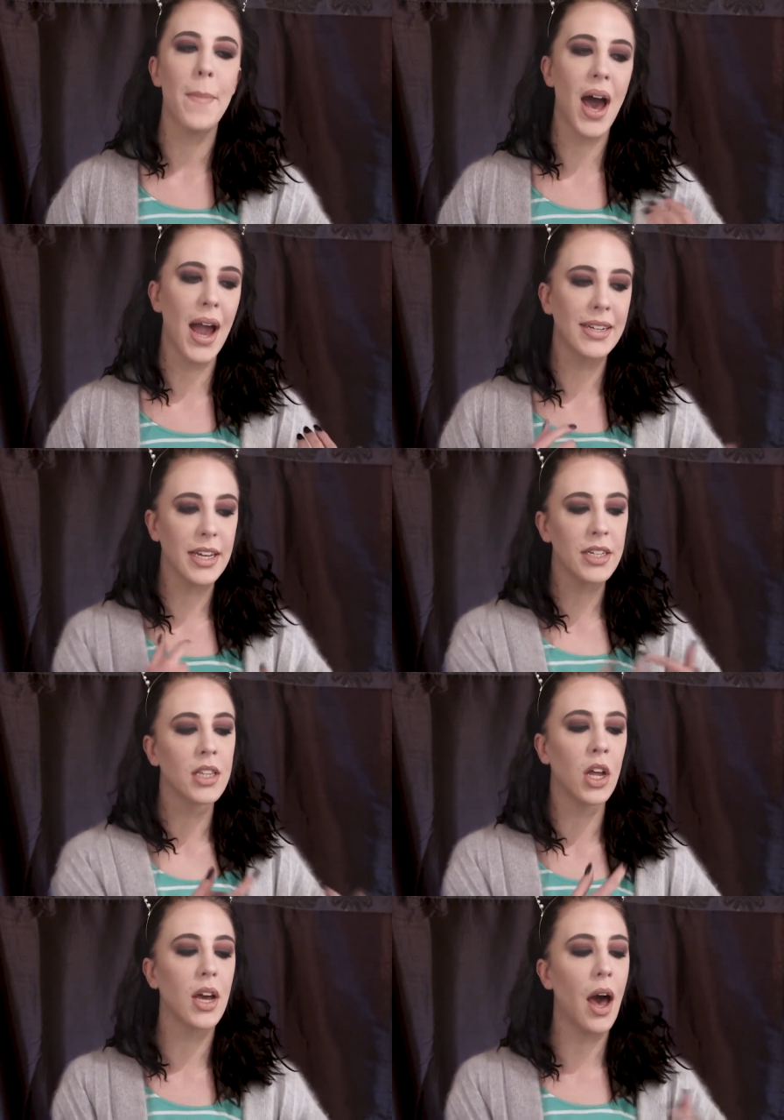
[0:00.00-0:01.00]
but I did
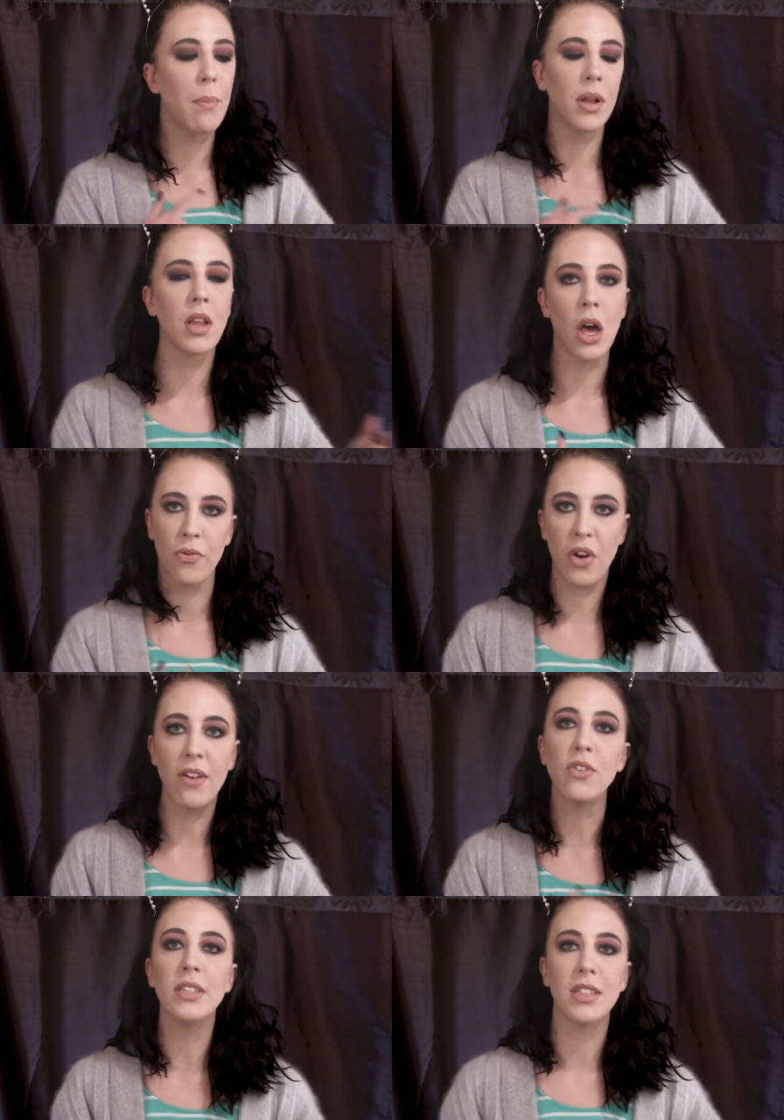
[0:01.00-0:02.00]
look up a lot of
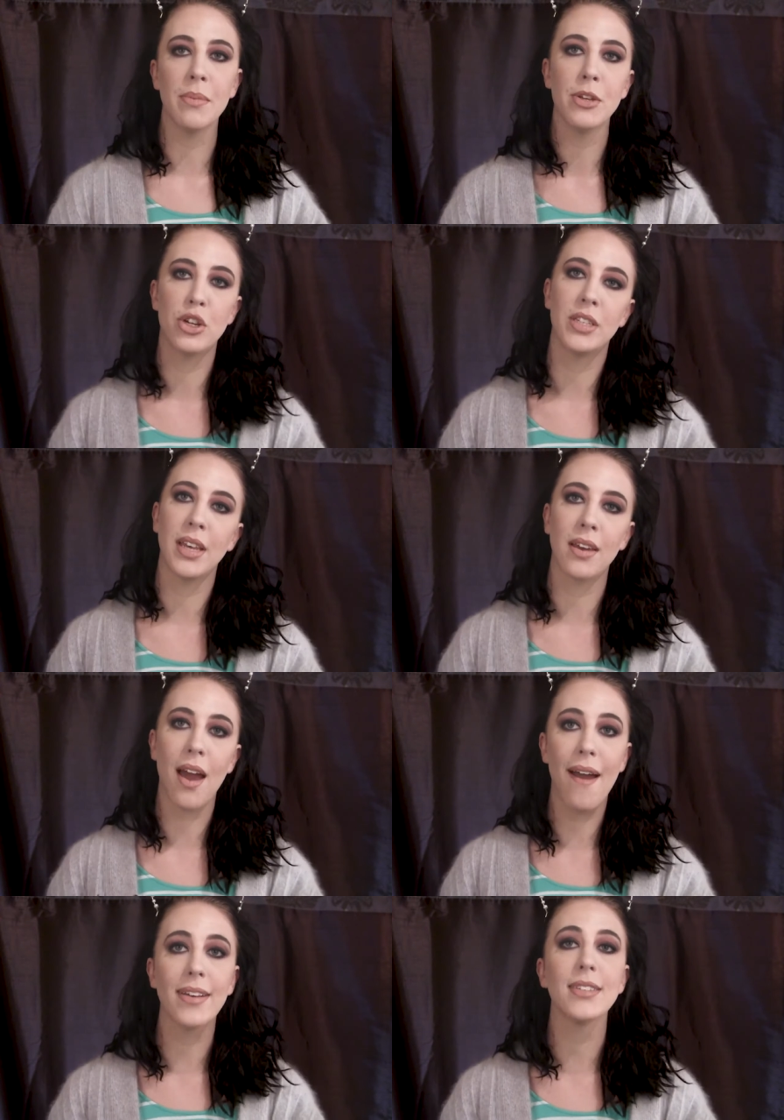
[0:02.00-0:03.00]
reference images and
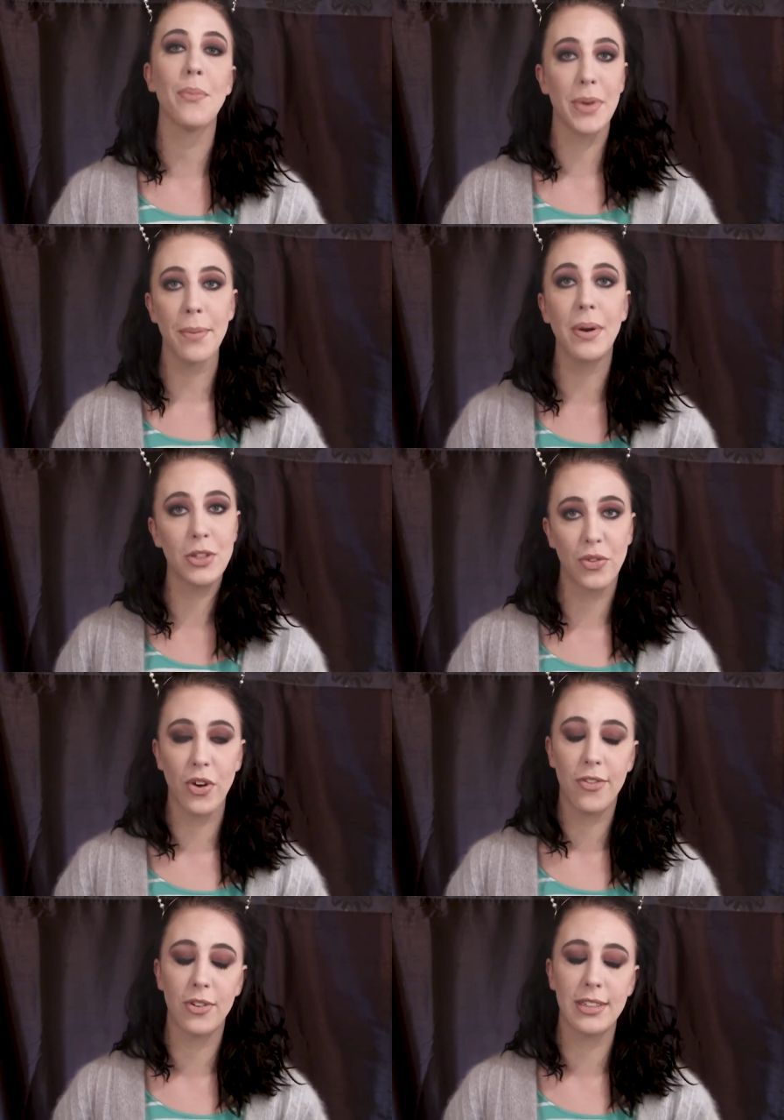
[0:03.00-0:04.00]
Kaya sent me a bunch of
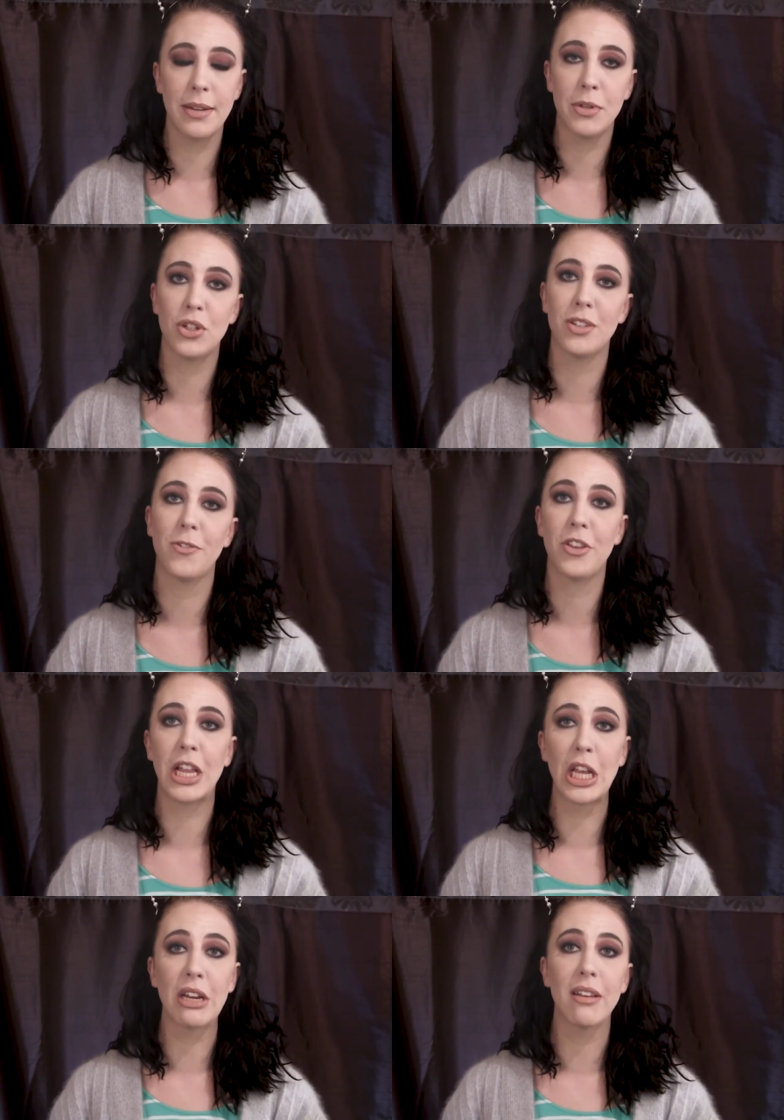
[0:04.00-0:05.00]
reference images for
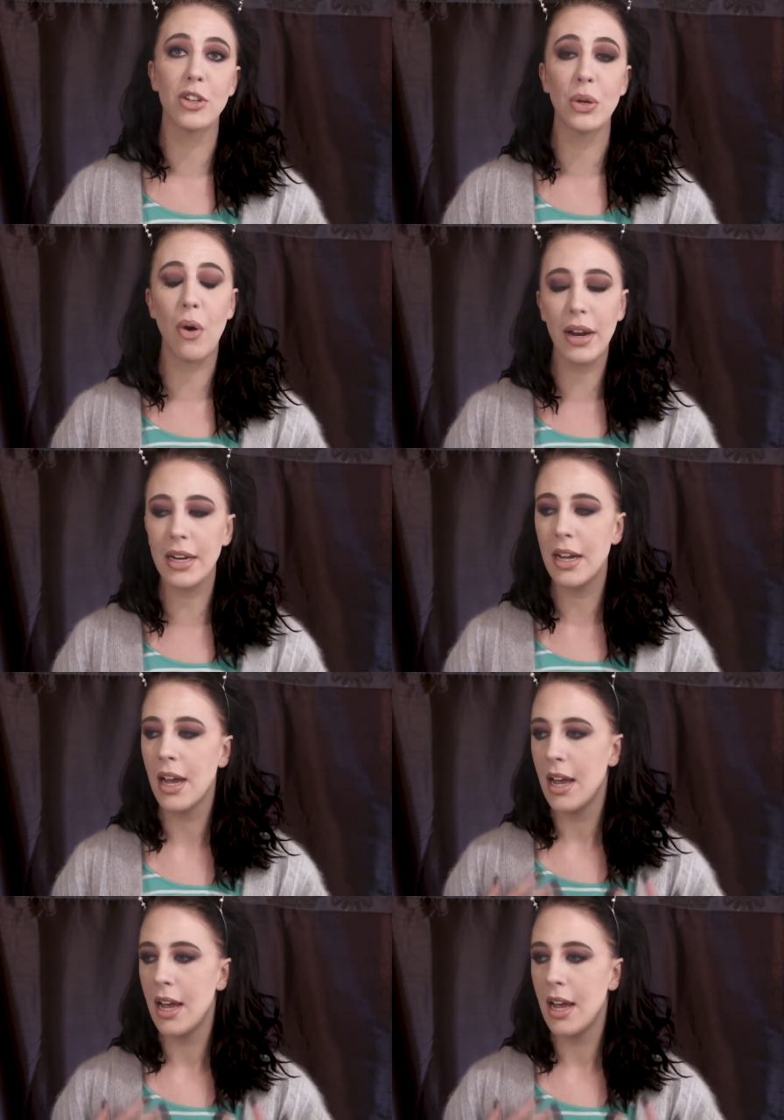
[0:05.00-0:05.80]
the look that she wanted.